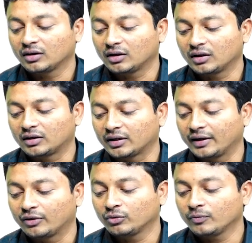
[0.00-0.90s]
are
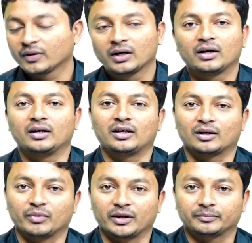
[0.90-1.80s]
trying to
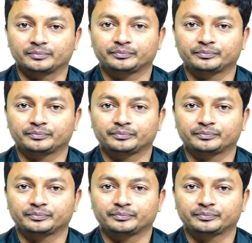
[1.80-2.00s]
determine.